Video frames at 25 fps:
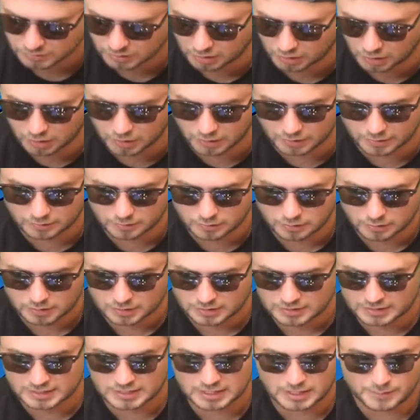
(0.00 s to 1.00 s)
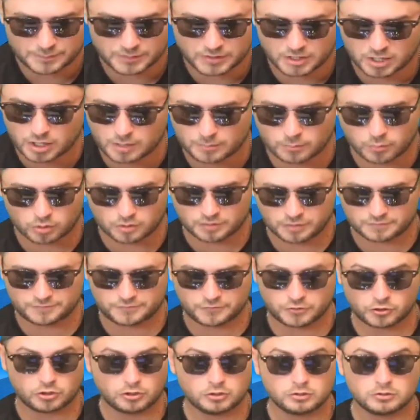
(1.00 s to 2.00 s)
All right keeping our board
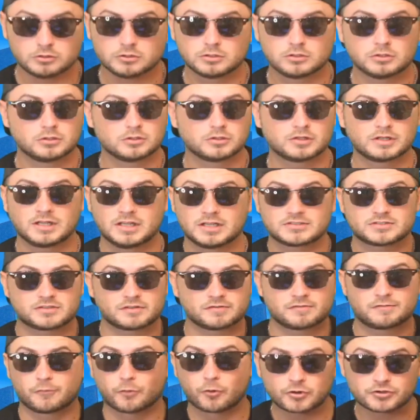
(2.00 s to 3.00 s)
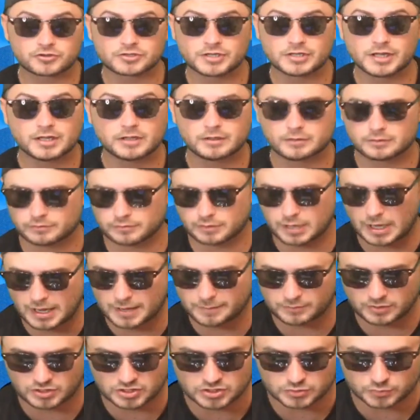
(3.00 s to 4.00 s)
full. It's unfortunate,
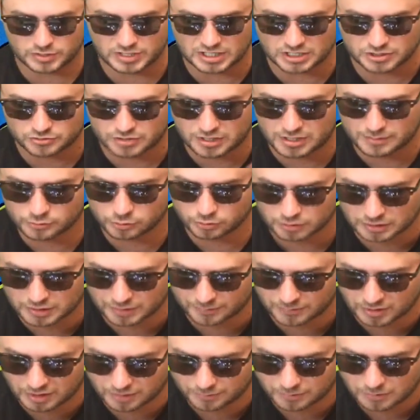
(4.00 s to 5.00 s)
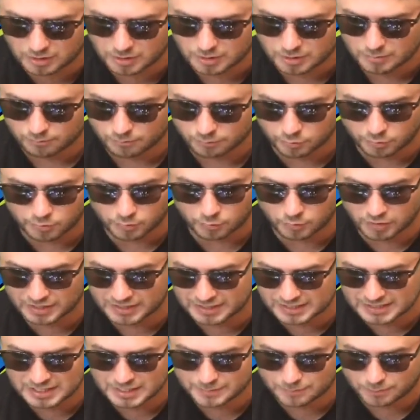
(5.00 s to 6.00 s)
right? Because we got Tribunal coming up. But we
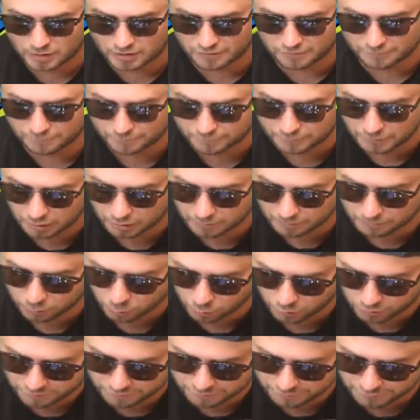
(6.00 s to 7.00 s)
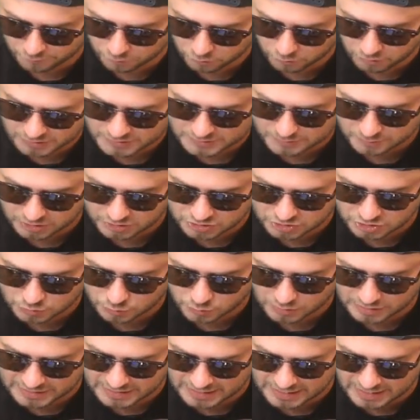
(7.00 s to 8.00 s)
want to keep our, our board full as much
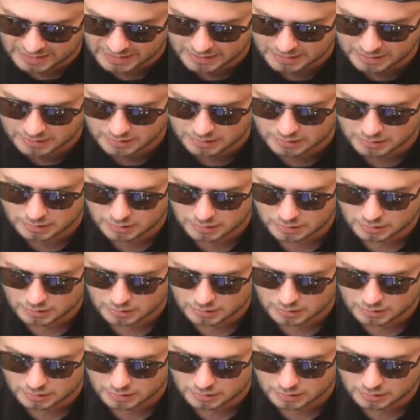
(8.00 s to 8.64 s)
as we can